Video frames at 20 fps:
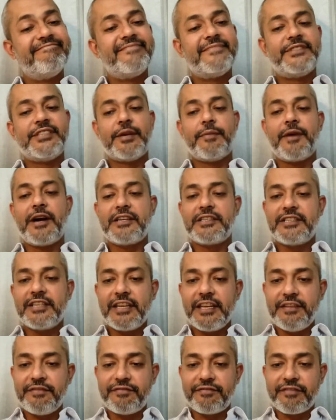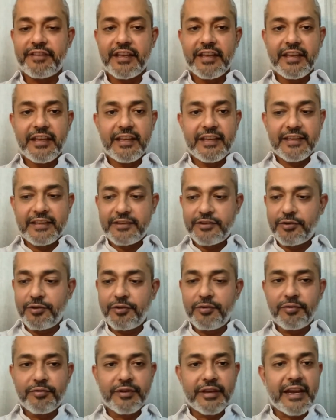Shahbaz Sharif.
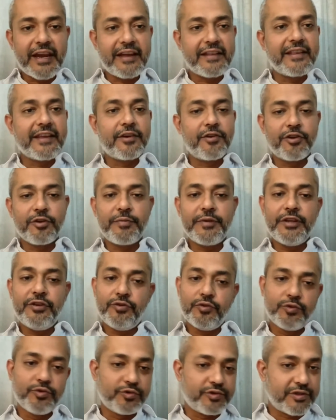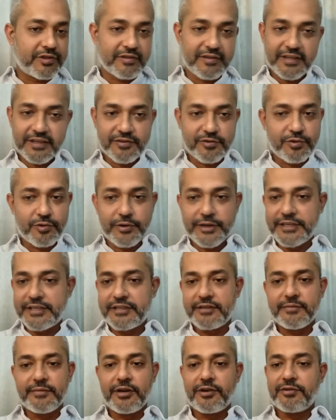So yeah, they're gonna be used. There's no question
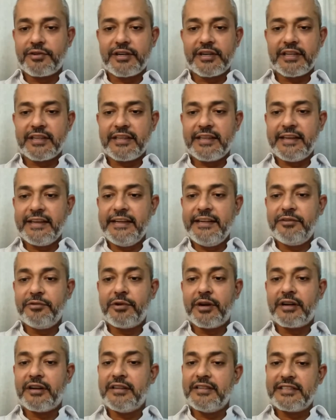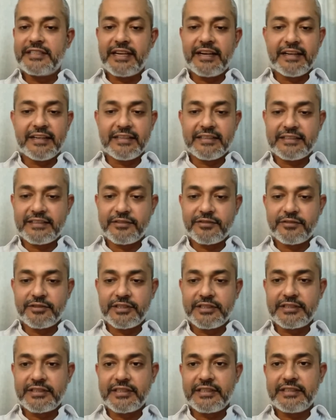about it, and they need to understand this.
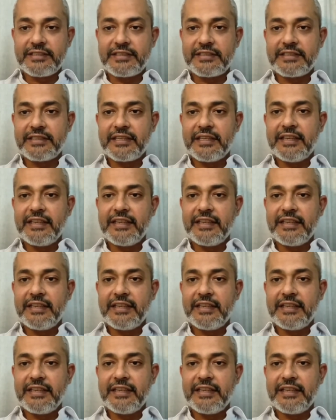It's.